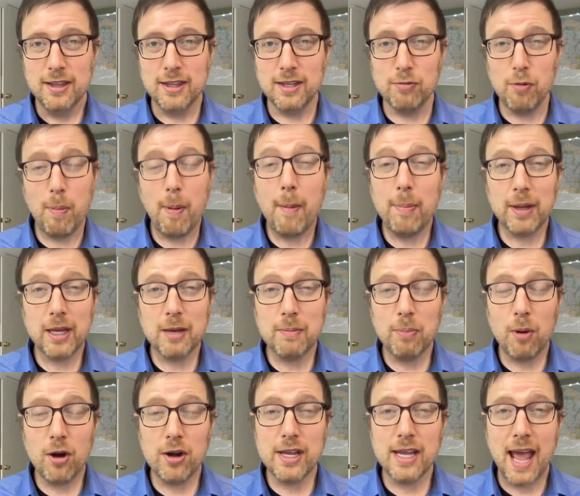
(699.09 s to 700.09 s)
The Republican
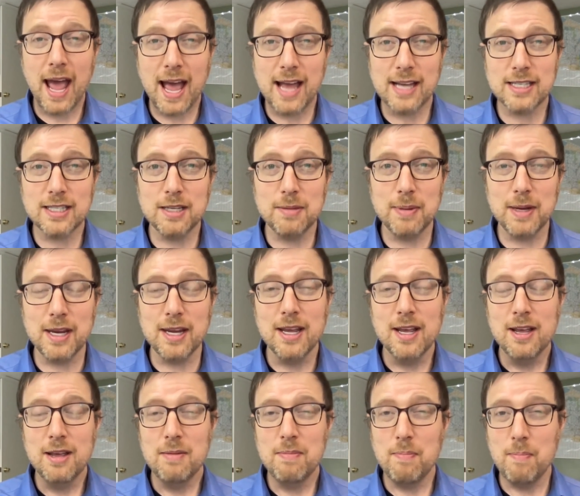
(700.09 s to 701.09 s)
Party has to be